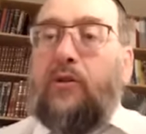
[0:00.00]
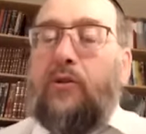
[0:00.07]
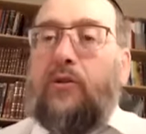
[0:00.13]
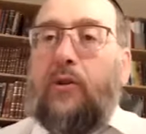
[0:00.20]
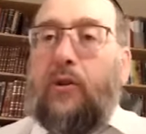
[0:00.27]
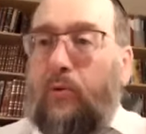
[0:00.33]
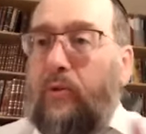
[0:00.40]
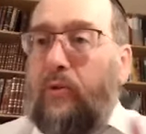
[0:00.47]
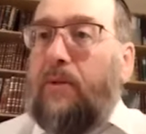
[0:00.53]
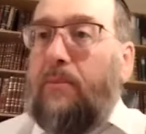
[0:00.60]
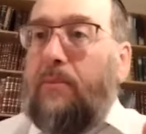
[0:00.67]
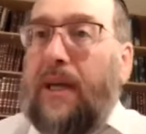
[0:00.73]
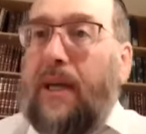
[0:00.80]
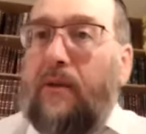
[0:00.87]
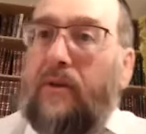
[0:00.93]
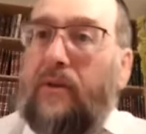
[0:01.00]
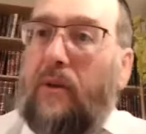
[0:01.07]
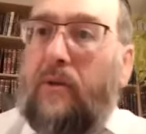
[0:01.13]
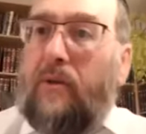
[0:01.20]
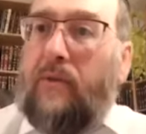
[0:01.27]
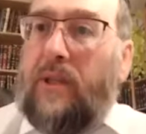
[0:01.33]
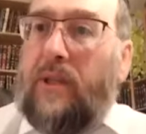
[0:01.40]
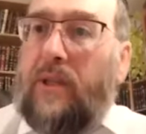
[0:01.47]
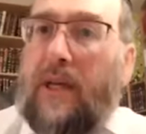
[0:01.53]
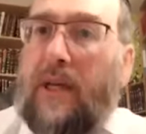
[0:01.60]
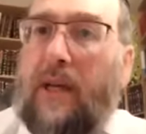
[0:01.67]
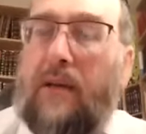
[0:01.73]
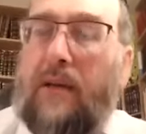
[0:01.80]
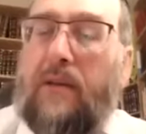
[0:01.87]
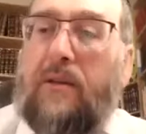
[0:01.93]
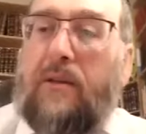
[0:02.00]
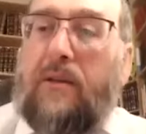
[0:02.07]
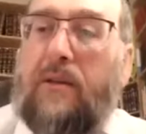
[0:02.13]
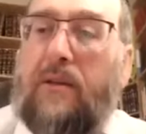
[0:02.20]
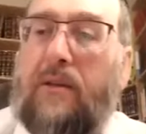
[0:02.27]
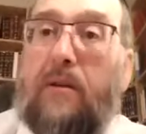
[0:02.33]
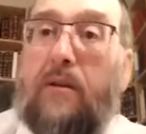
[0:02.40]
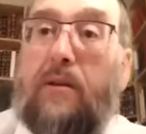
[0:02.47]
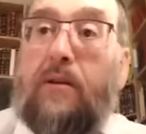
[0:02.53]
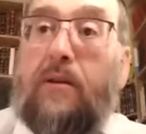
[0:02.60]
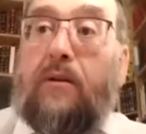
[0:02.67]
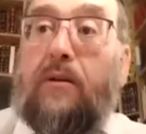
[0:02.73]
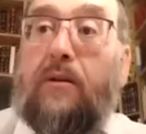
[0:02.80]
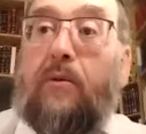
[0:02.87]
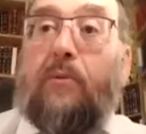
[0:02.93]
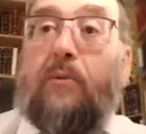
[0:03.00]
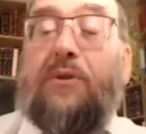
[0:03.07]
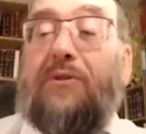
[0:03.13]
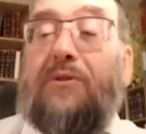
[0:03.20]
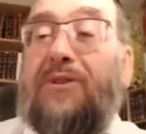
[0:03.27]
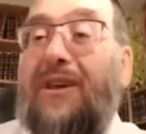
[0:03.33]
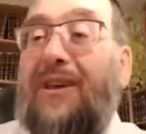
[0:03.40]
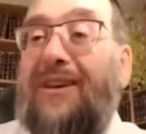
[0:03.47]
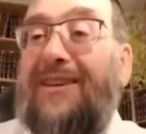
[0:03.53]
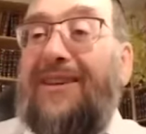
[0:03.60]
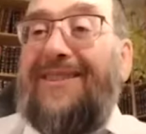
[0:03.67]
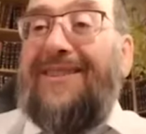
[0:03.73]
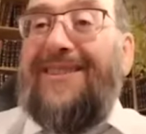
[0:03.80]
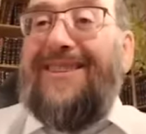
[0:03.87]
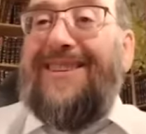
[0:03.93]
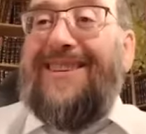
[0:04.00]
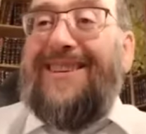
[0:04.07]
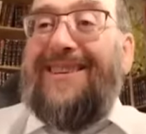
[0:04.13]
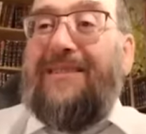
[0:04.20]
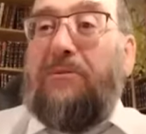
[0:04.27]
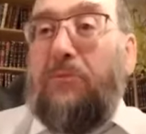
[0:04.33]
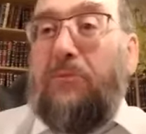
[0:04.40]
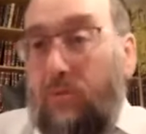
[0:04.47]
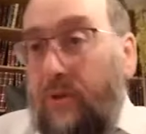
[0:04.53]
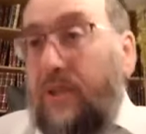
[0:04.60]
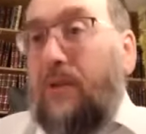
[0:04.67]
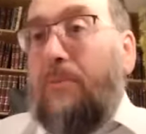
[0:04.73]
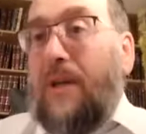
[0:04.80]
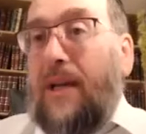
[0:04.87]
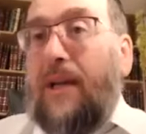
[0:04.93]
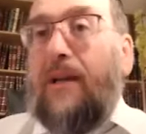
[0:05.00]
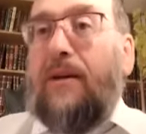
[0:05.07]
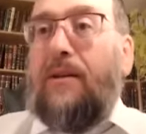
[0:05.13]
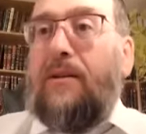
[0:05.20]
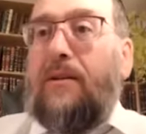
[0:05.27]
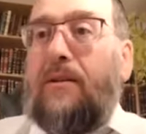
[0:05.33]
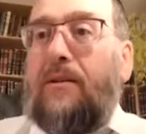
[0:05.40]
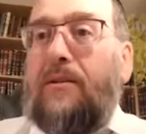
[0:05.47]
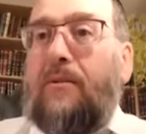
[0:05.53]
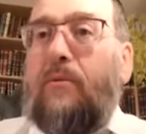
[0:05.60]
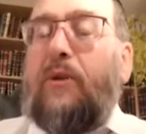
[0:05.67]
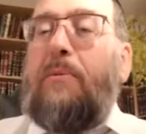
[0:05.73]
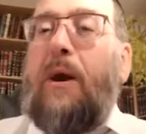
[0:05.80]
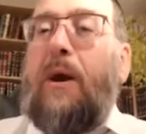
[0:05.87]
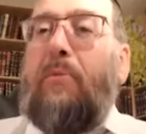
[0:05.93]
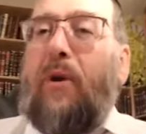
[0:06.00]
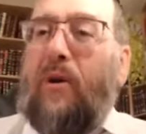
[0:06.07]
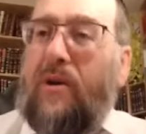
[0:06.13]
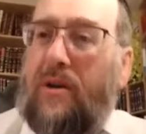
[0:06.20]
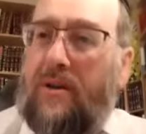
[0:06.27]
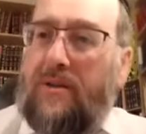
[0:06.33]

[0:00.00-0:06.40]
Do you read the Megillah or don't you read the Megillah? What would you say? You read the Megillah. What about a bracha?